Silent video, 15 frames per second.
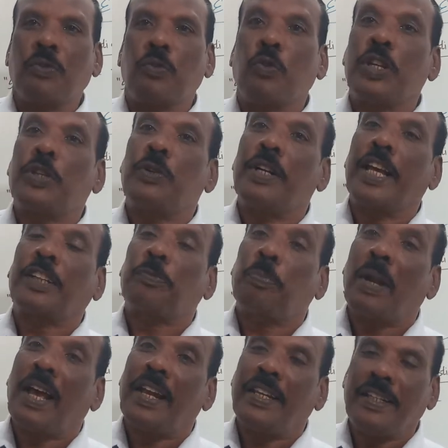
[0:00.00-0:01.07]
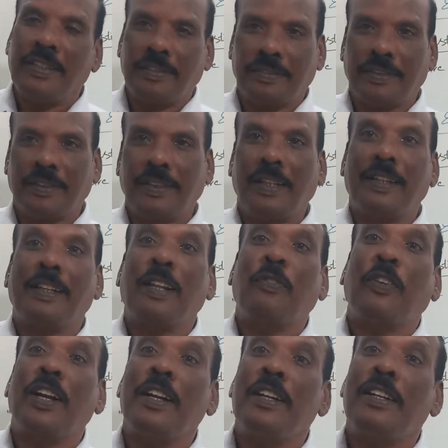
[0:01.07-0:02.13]
we should explain the
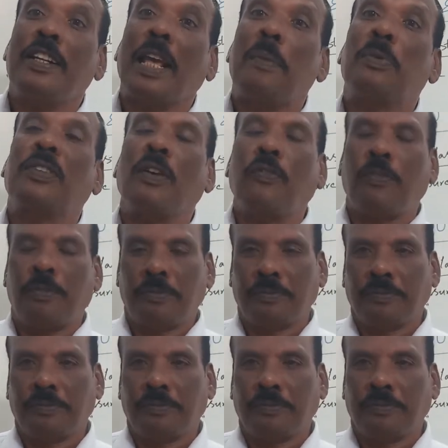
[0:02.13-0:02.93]
different types of